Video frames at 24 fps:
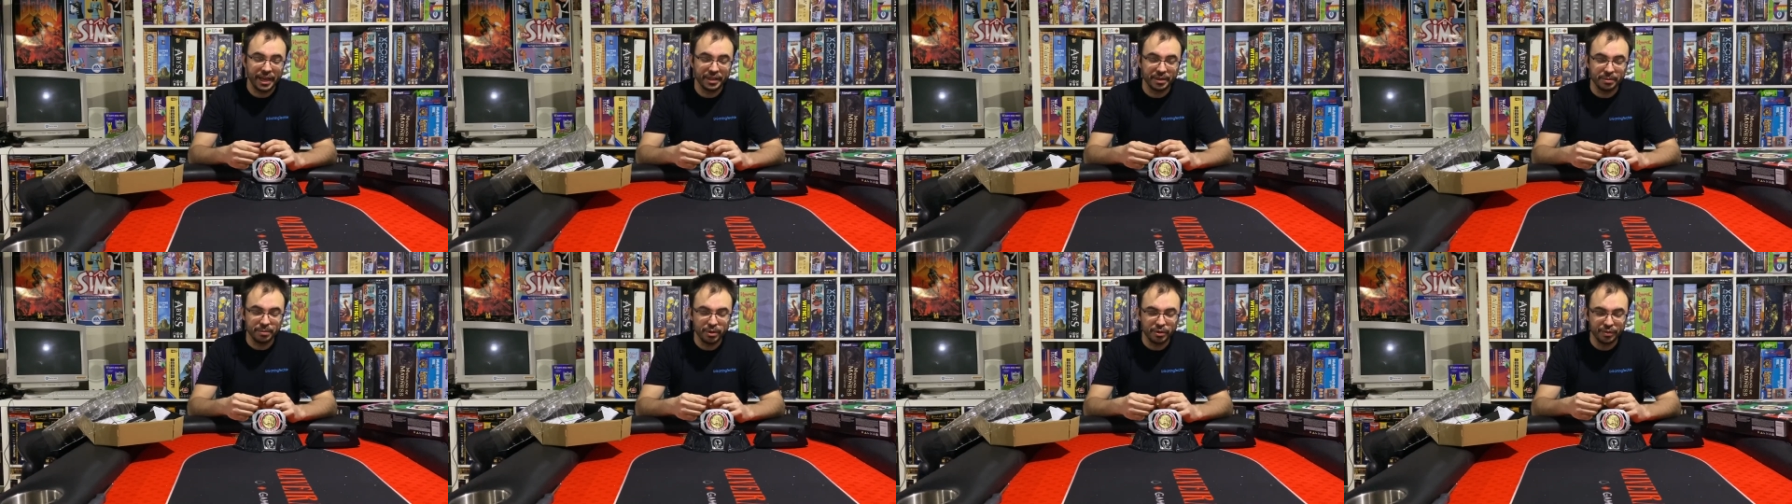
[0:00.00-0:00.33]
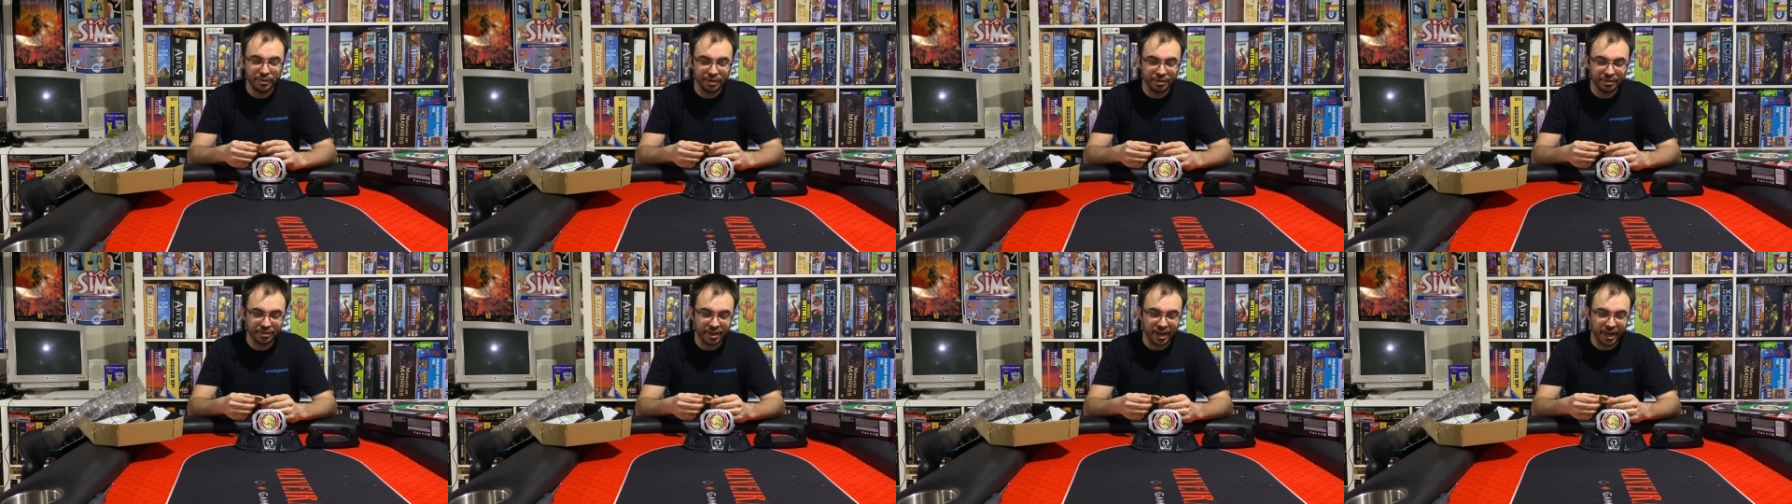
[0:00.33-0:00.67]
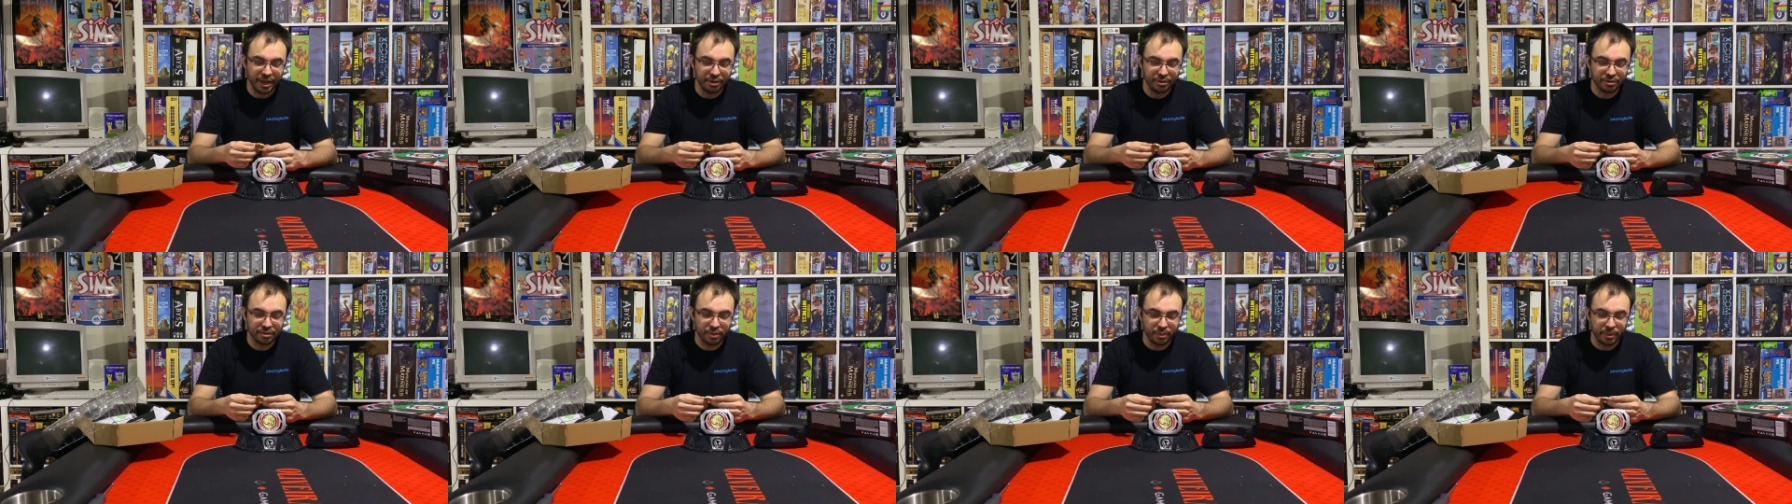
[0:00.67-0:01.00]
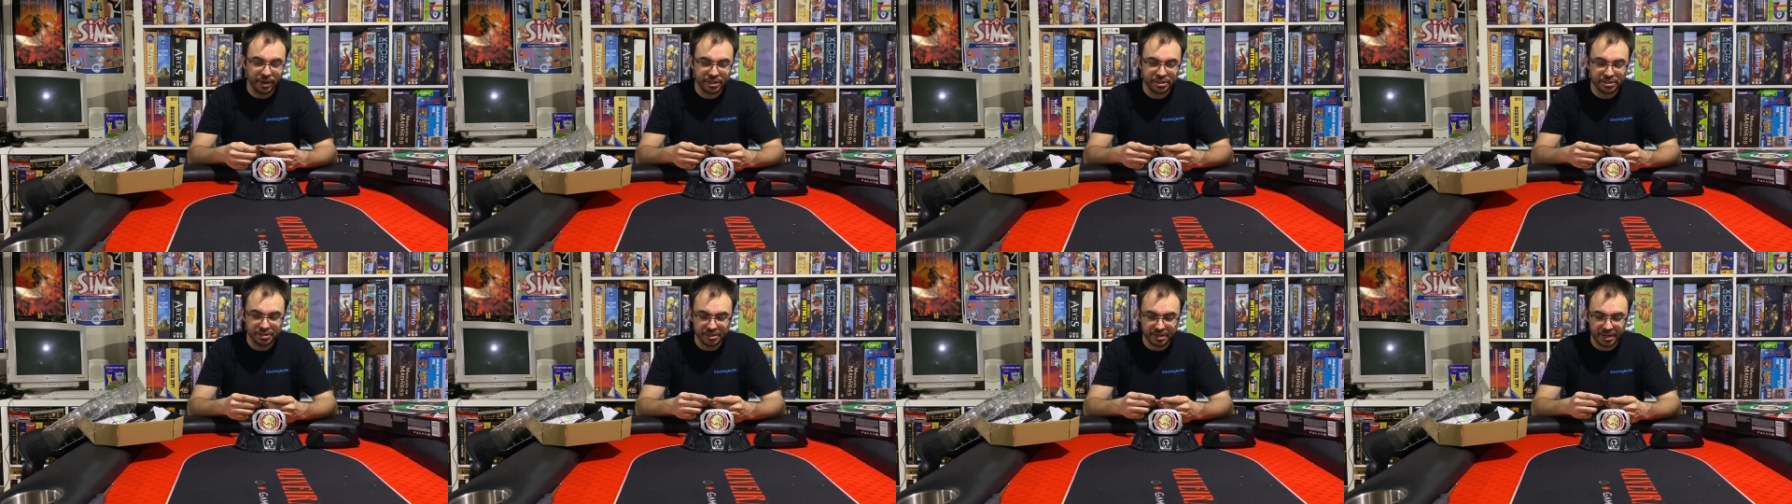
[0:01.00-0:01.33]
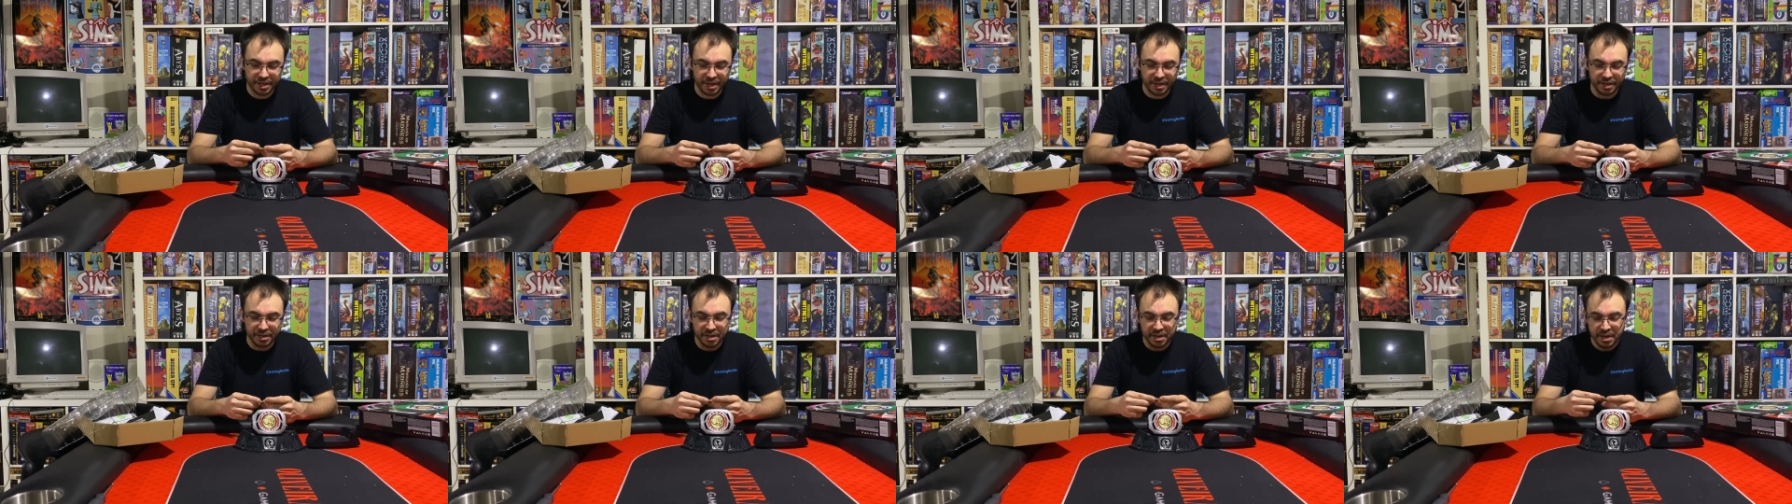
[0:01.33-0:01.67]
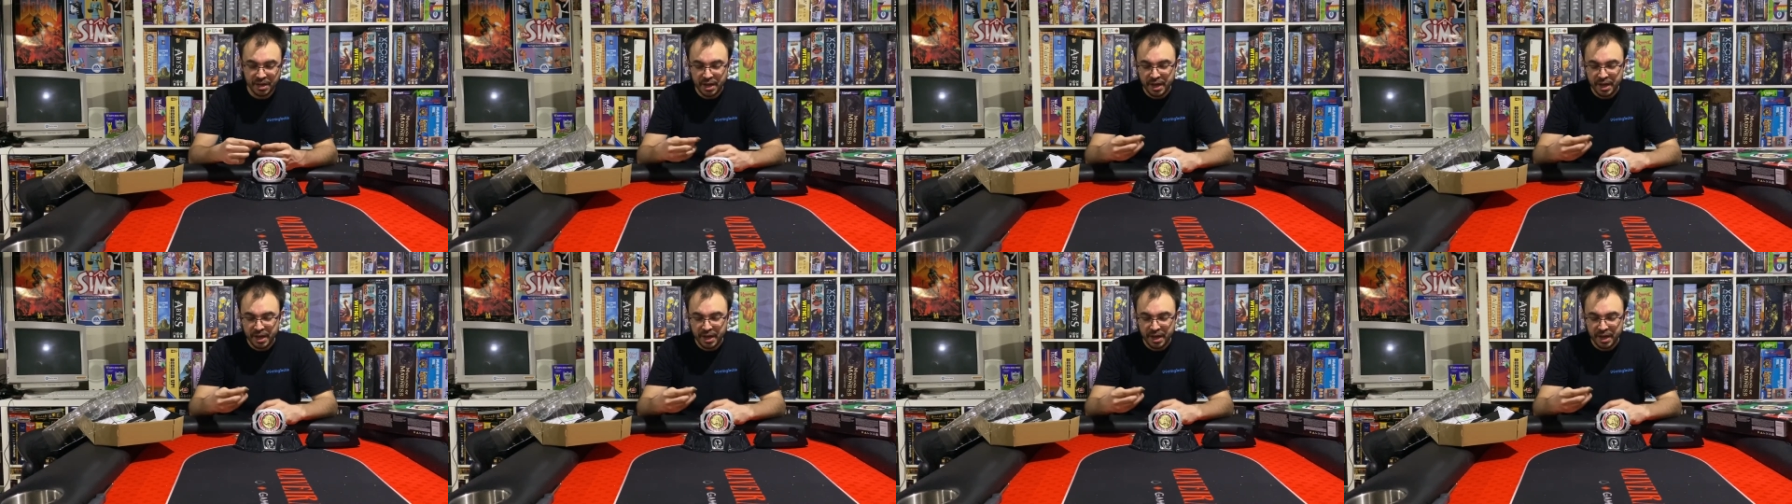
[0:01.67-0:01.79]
the movies that I used to watch as a kid.